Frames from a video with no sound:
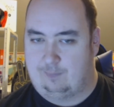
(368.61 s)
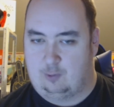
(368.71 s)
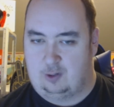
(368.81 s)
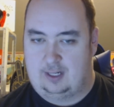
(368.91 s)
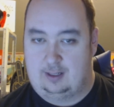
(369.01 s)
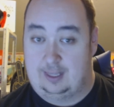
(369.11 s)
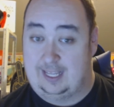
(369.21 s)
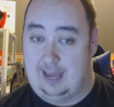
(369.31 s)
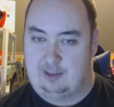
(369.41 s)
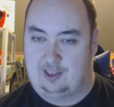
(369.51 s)
for it, the
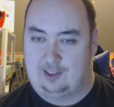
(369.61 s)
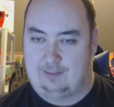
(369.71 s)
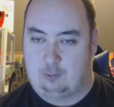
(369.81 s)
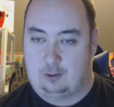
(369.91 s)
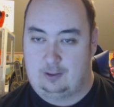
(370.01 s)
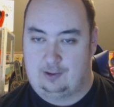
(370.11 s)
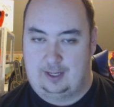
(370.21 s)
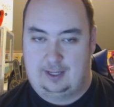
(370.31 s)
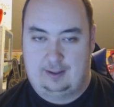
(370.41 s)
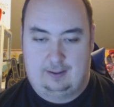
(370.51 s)
gambit slot for it. Sorry.